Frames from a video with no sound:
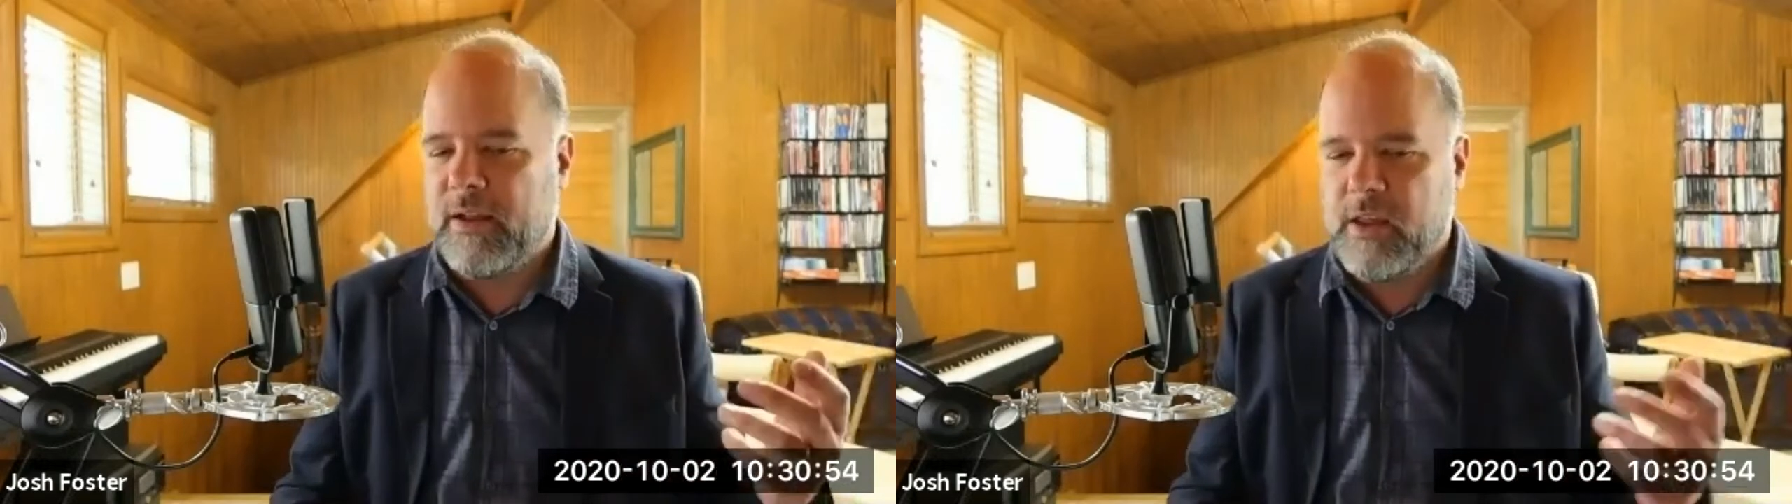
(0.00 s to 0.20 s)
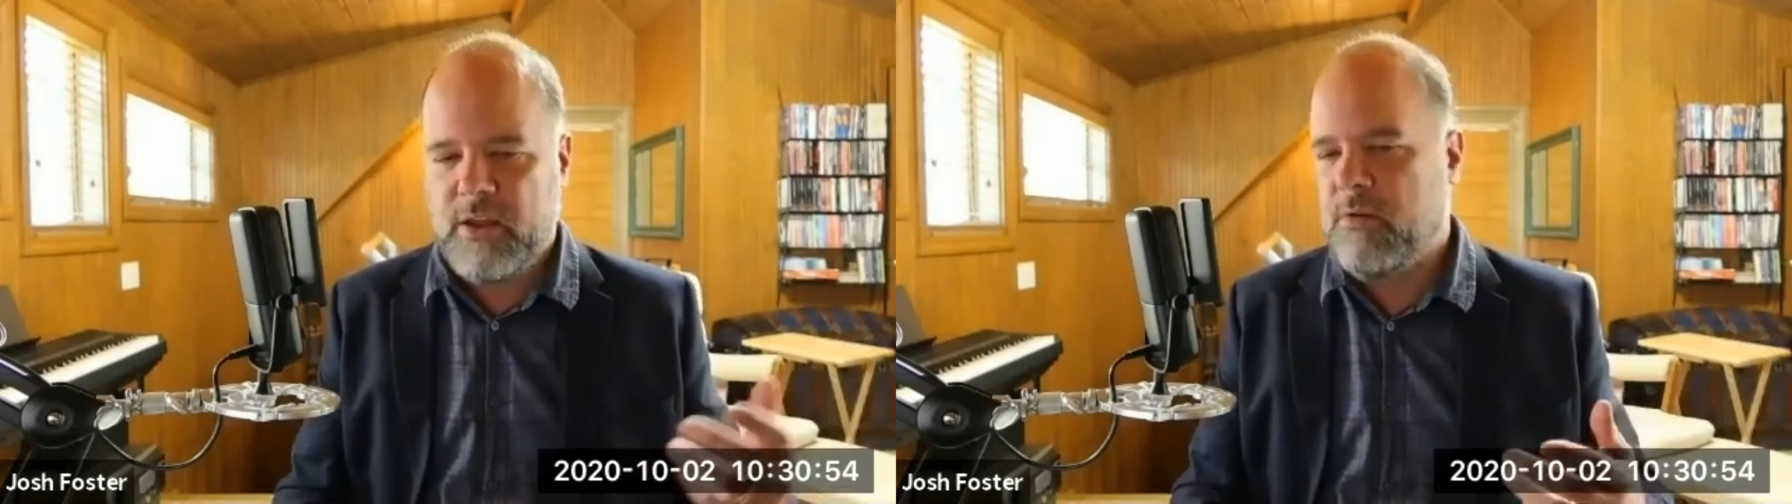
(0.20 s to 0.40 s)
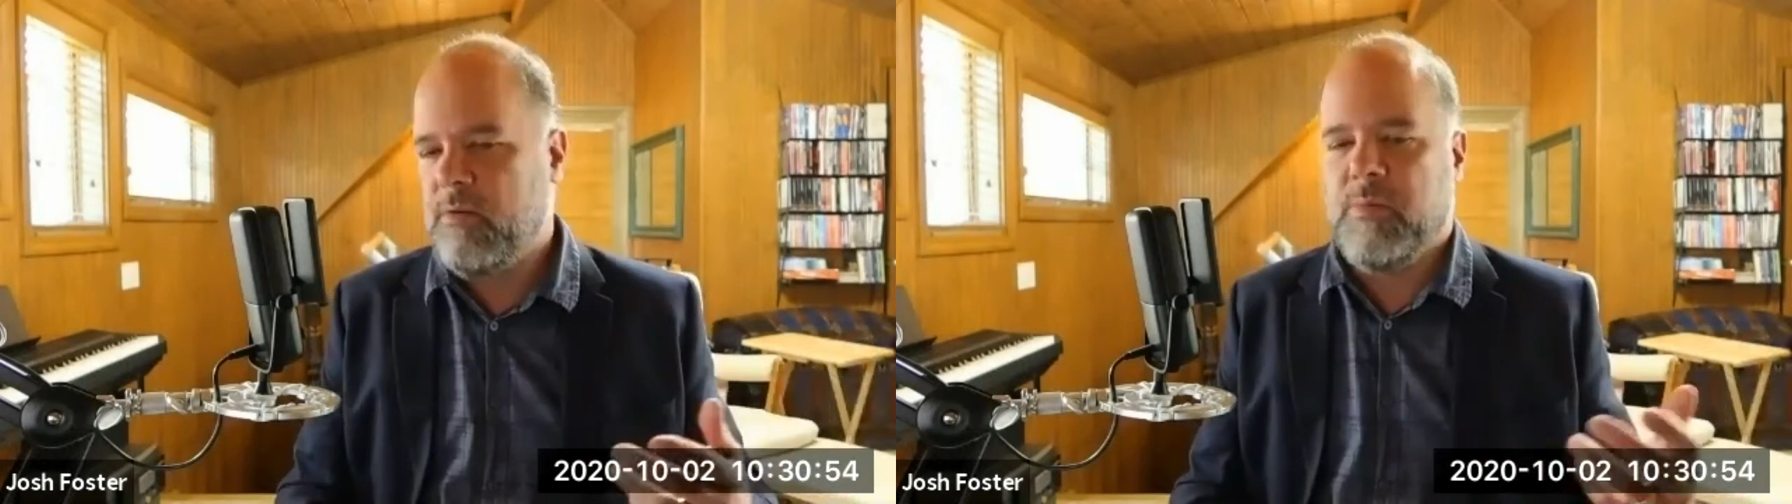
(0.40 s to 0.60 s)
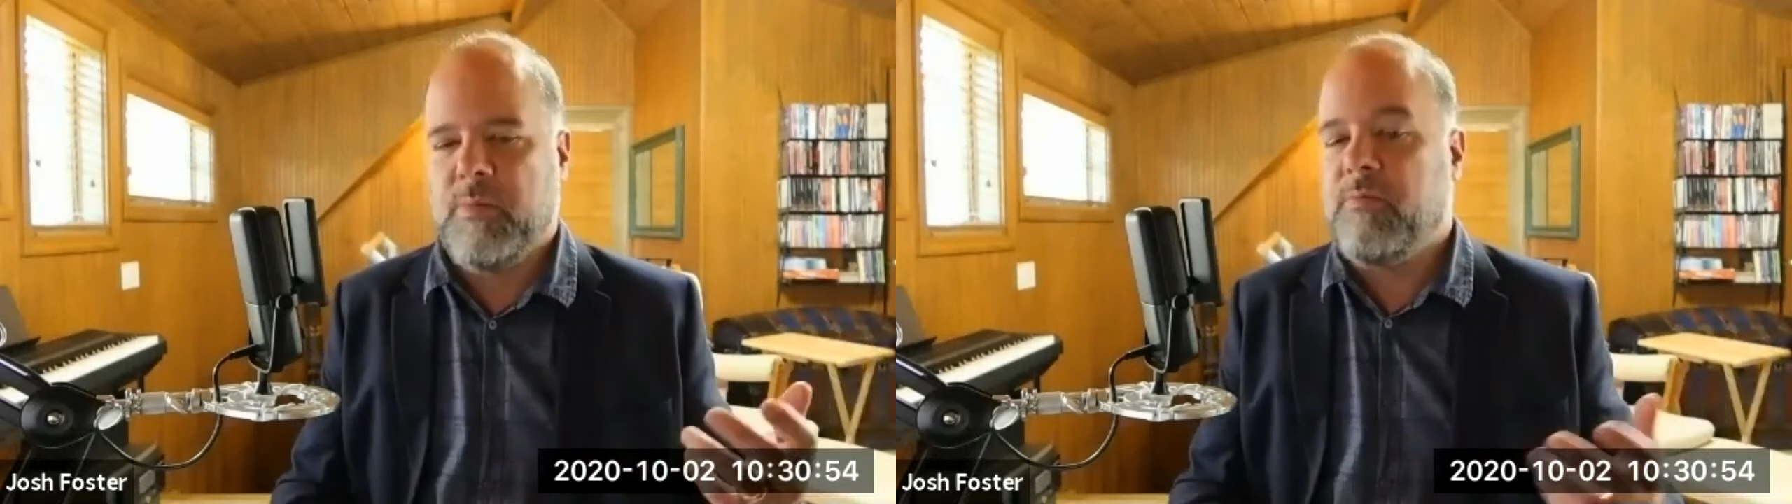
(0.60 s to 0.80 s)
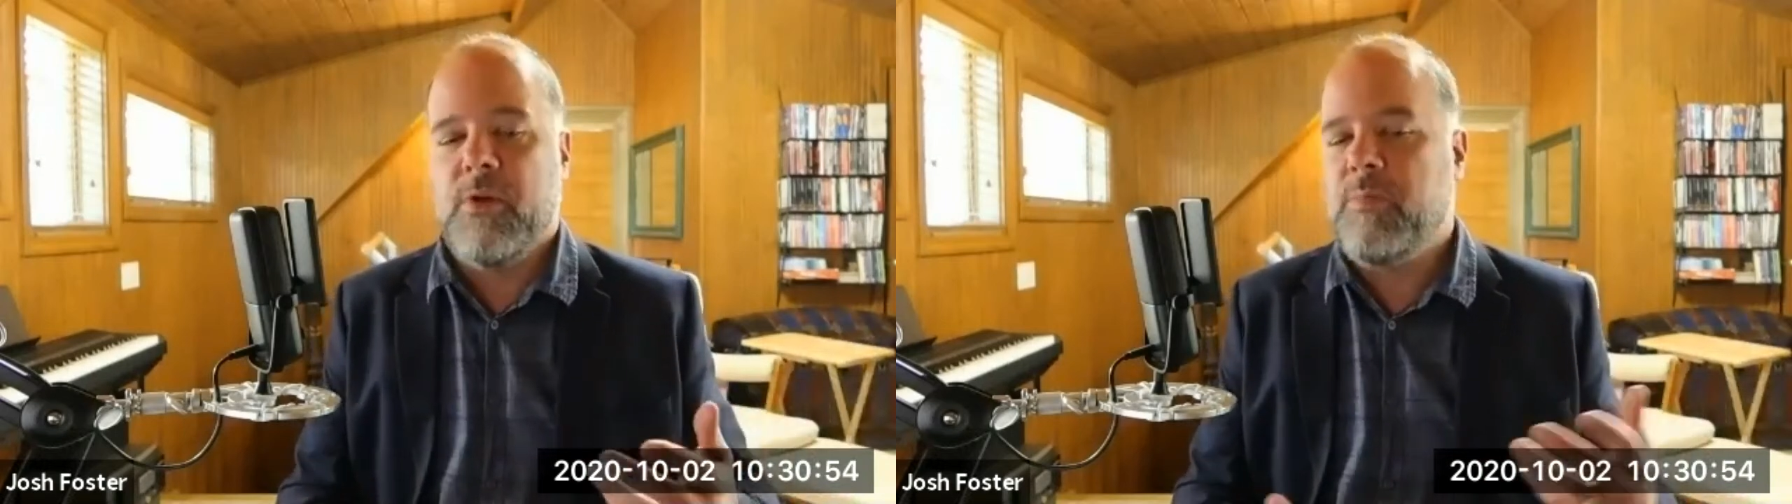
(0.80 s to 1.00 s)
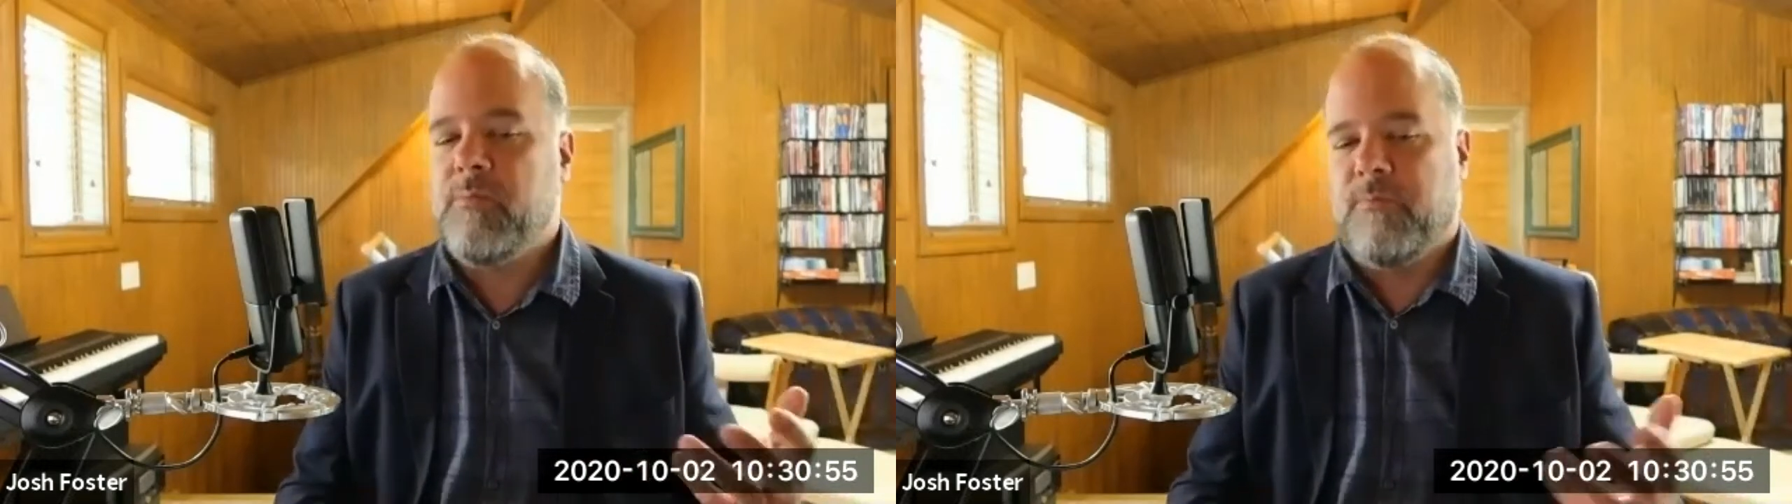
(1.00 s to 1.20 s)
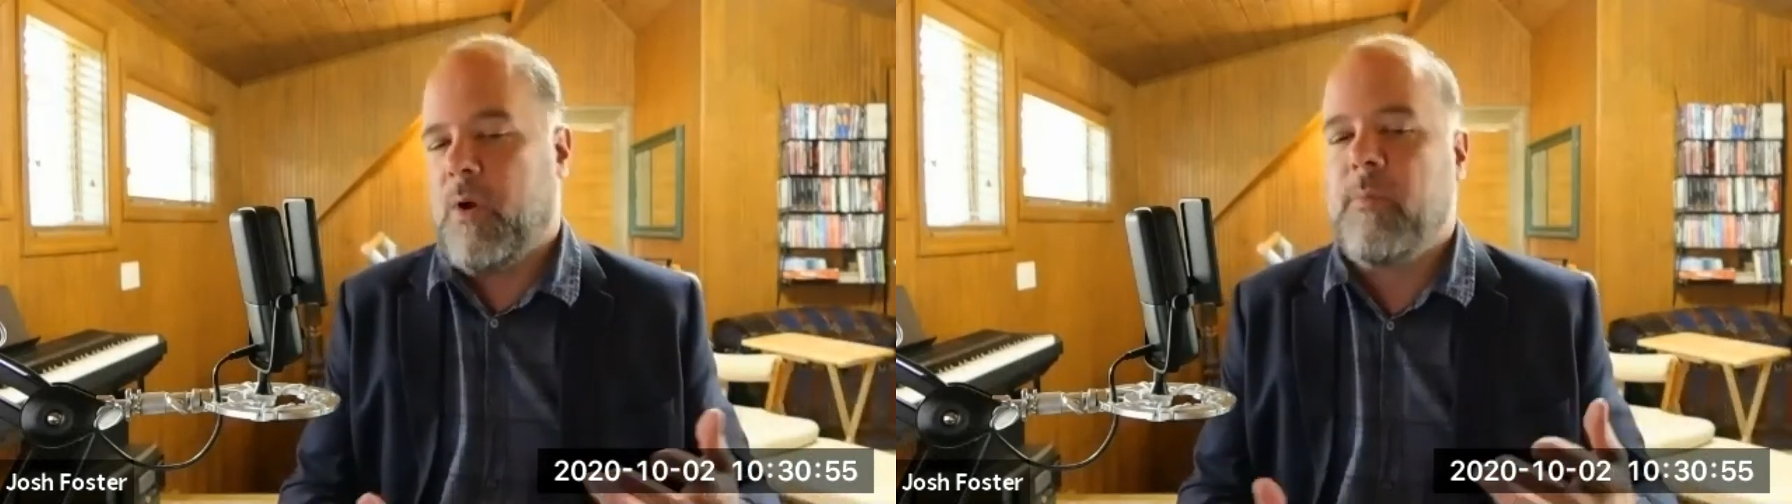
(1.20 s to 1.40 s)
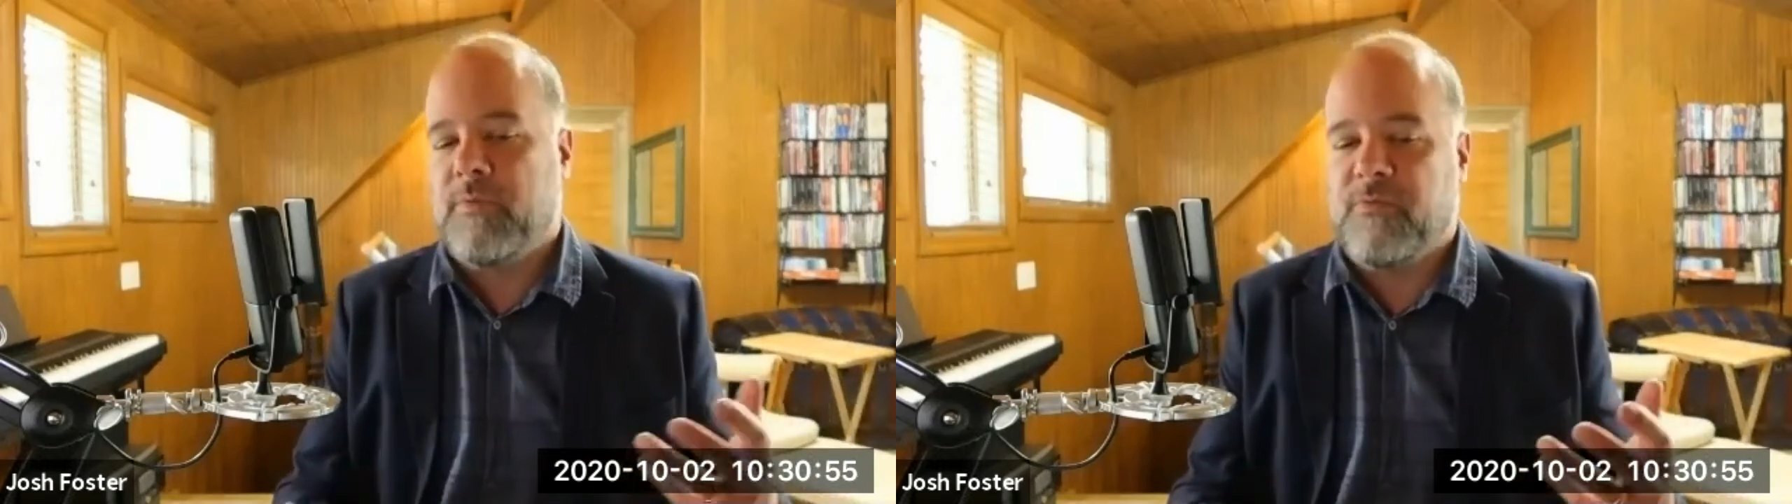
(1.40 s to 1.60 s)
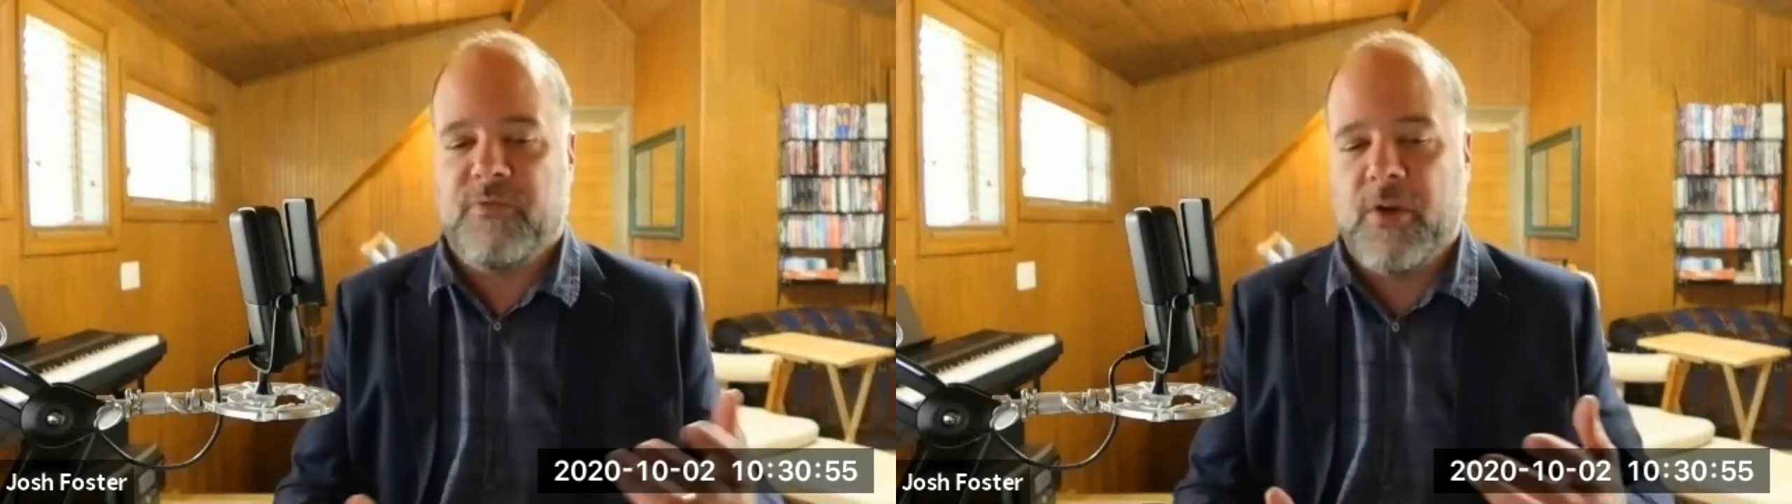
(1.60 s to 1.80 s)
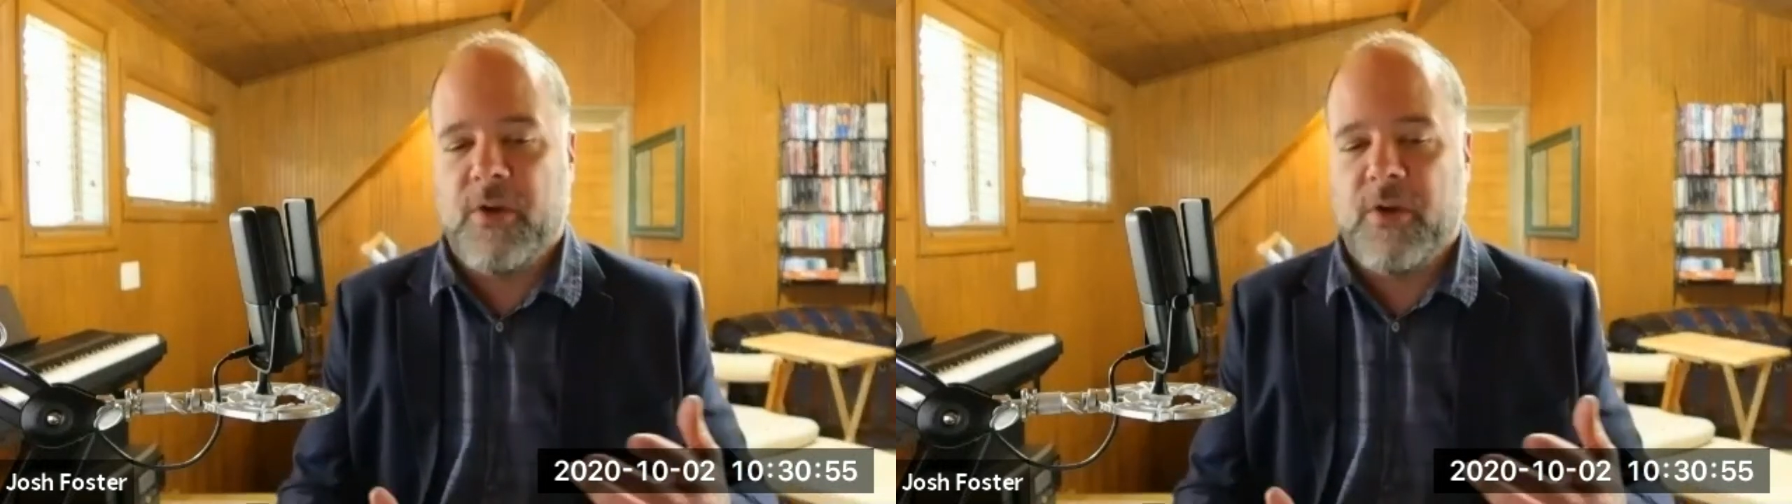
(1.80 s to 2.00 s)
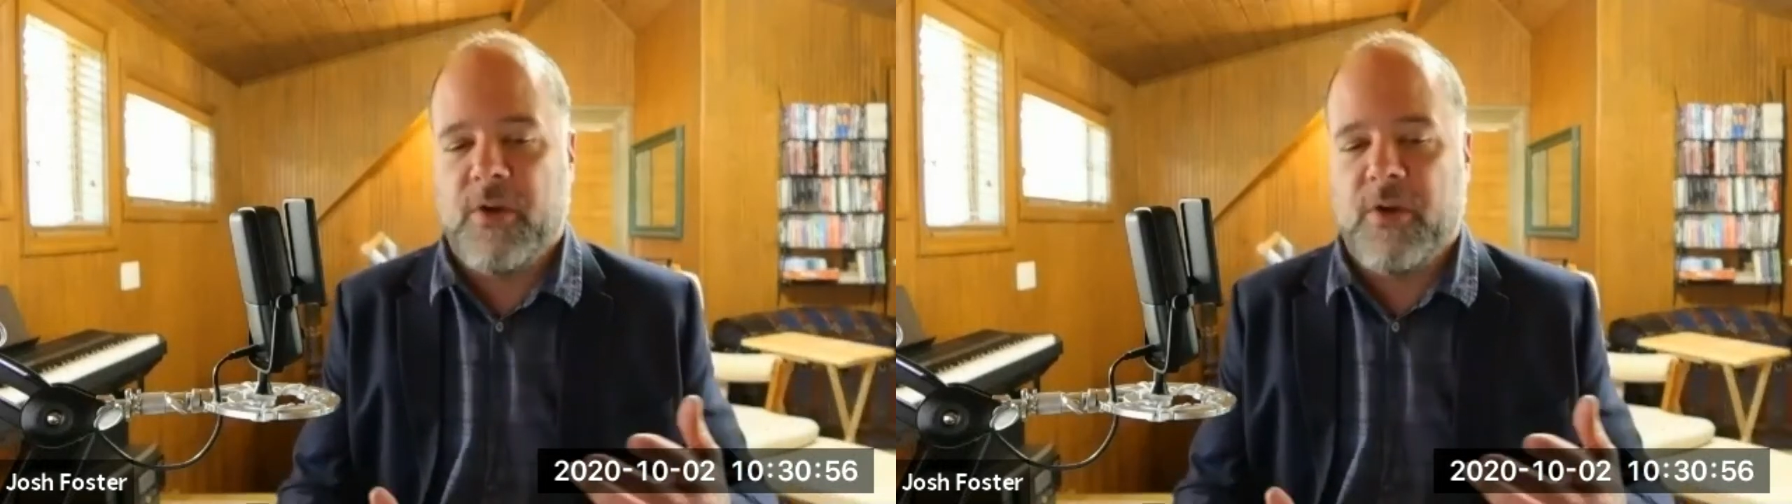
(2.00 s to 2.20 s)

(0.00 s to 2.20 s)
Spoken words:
you'd be probably furious